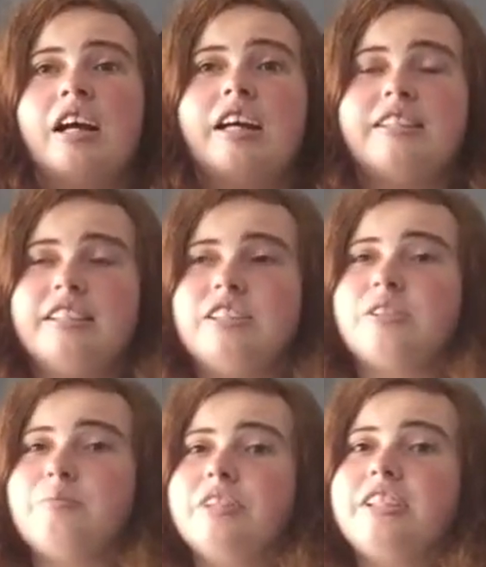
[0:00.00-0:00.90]
And then he's
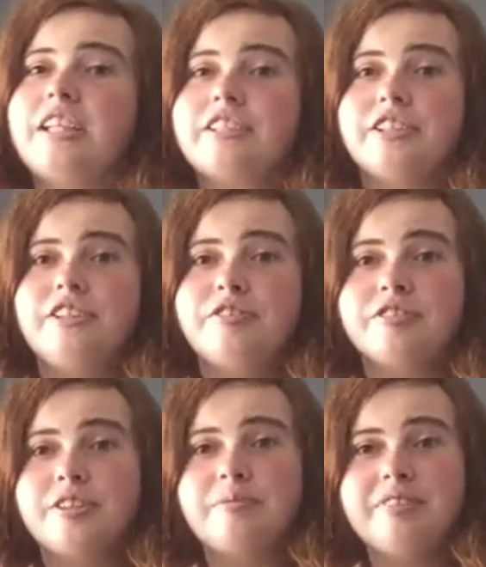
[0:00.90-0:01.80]
come to take us to youth
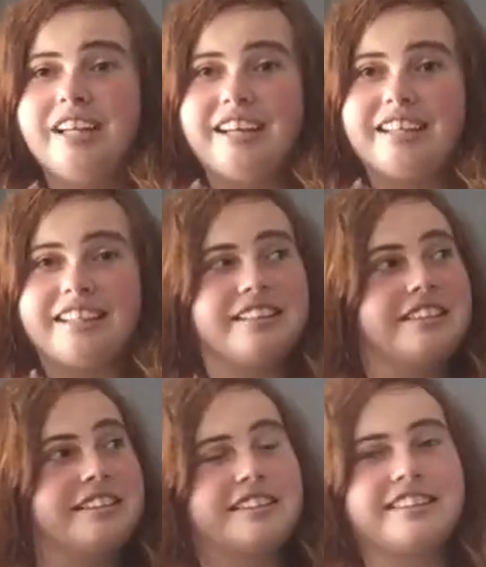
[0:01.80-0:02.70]
club, yay.
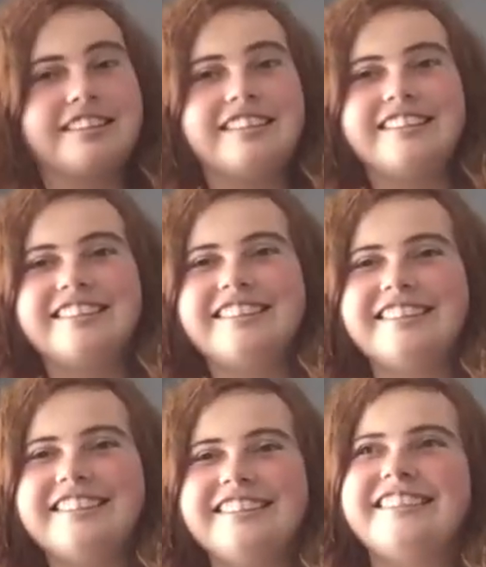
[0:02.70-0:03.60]

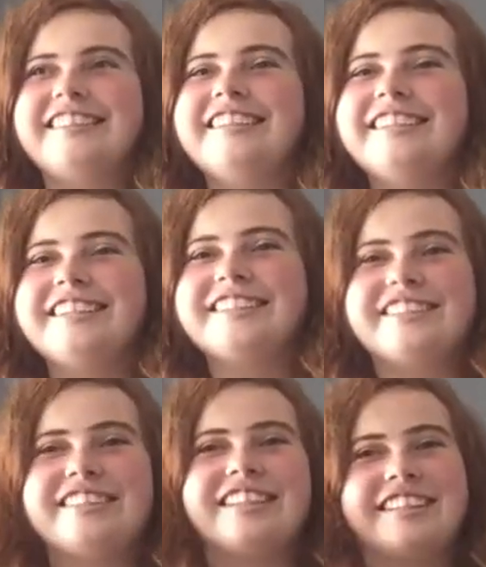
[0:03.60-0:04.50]

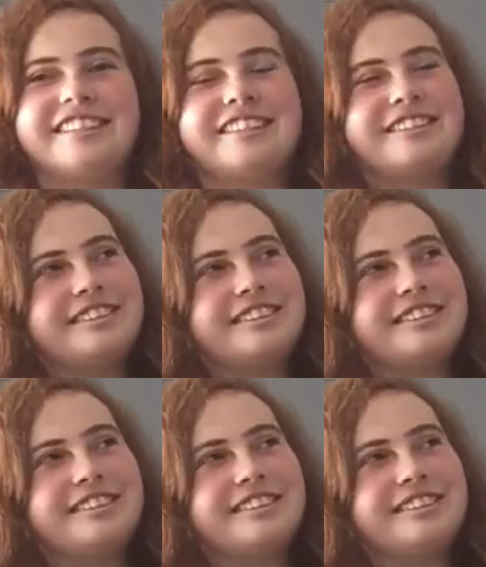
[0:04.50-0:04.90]
So yeah.